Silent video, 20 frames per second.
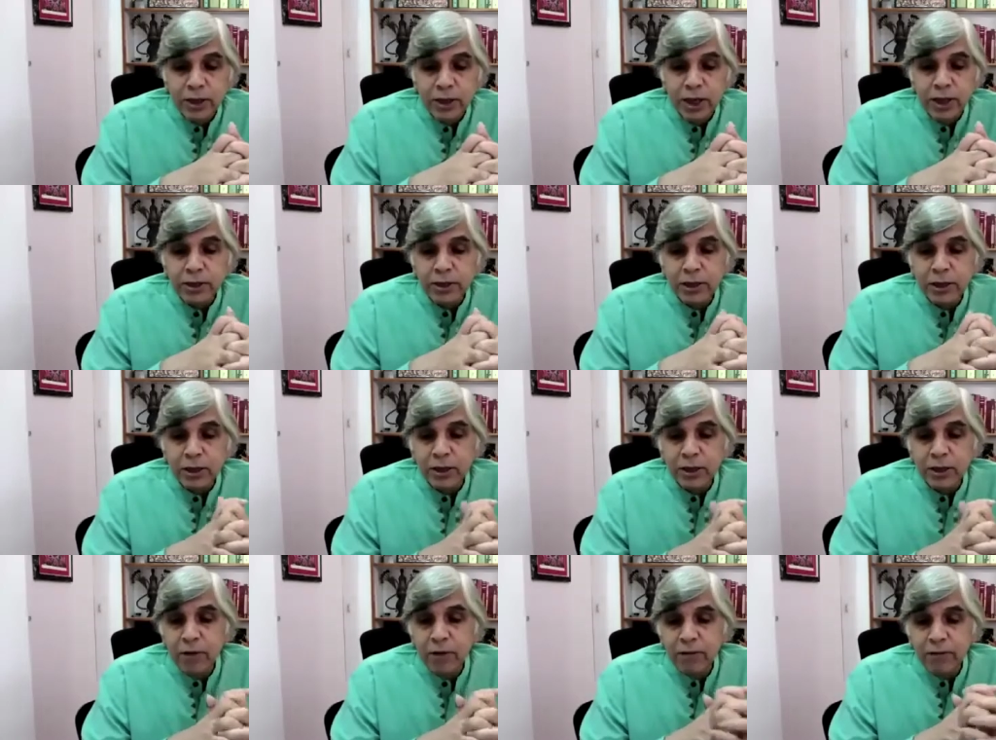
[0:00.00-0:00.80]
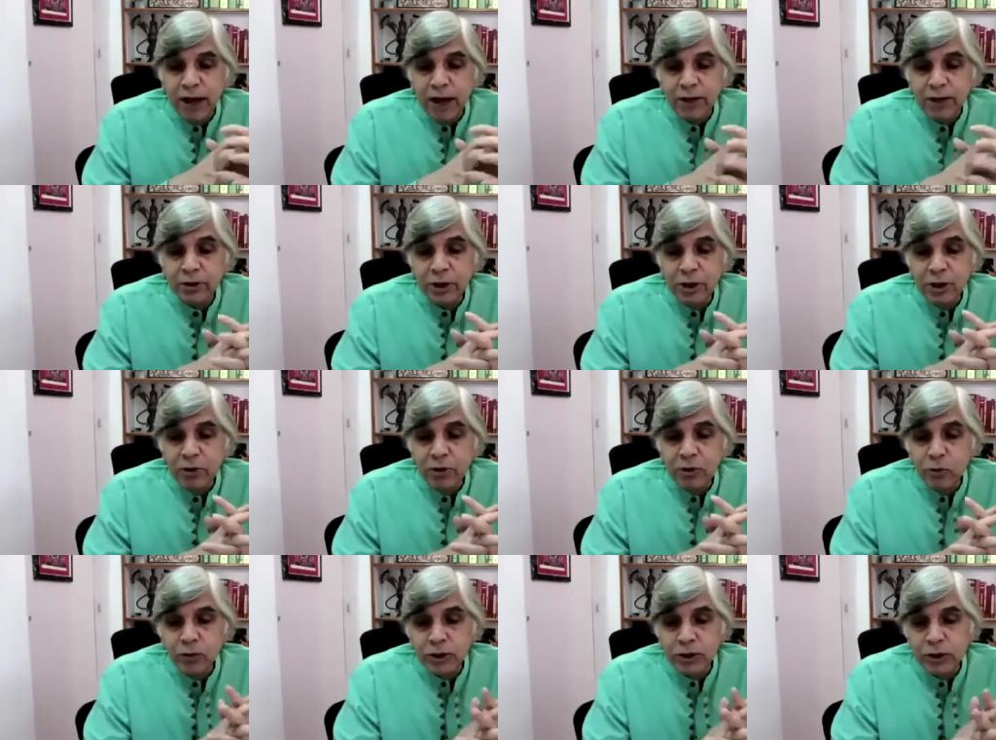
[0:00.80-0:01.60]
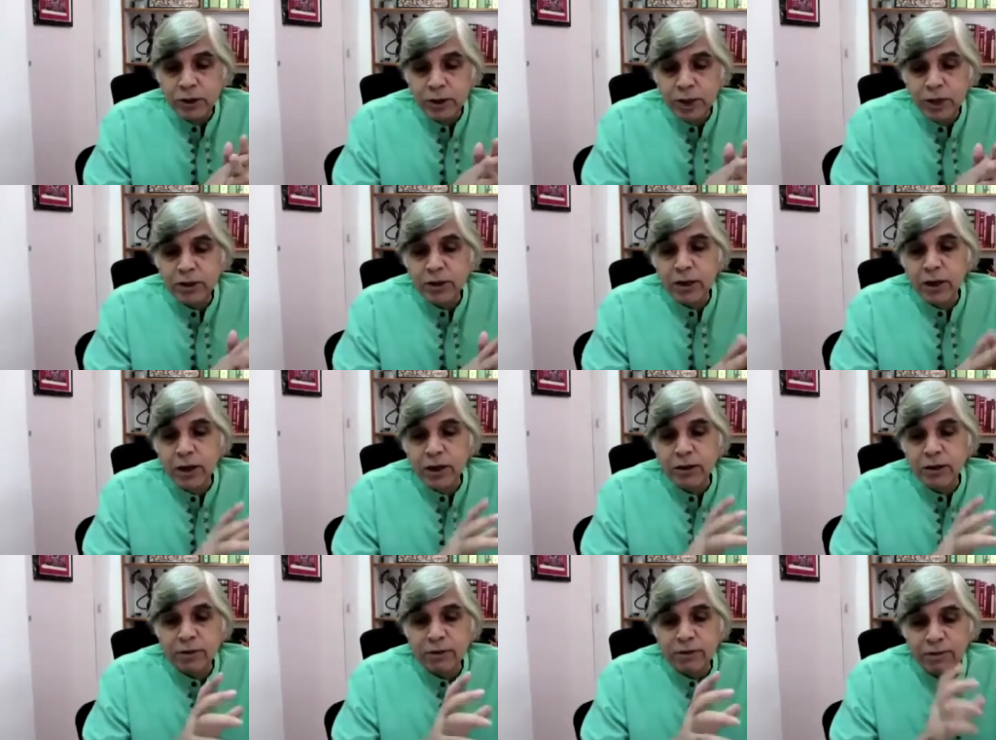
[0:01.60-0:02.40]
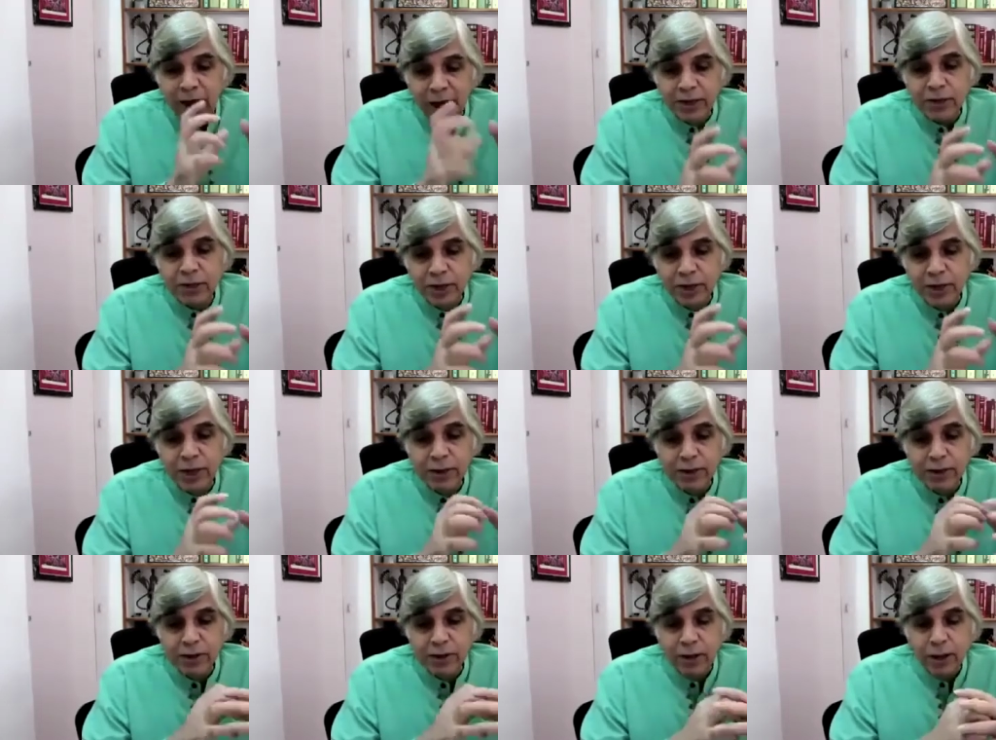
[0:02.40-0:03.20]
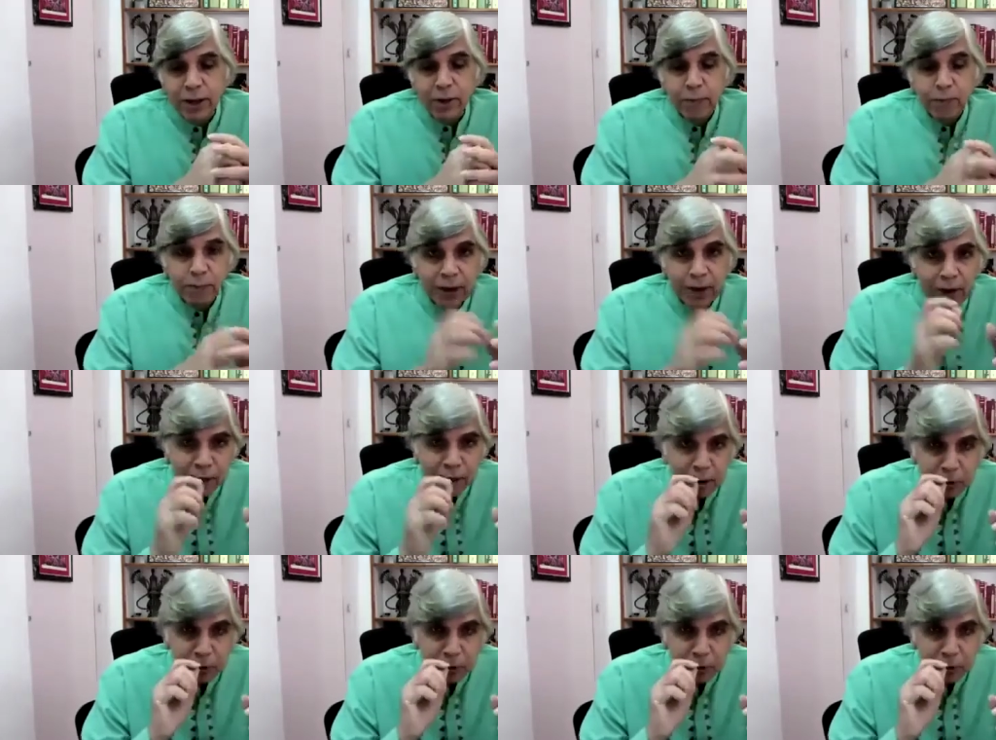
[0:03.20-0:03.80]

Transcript: nasal vaccine uses, it's a vaccine, but it's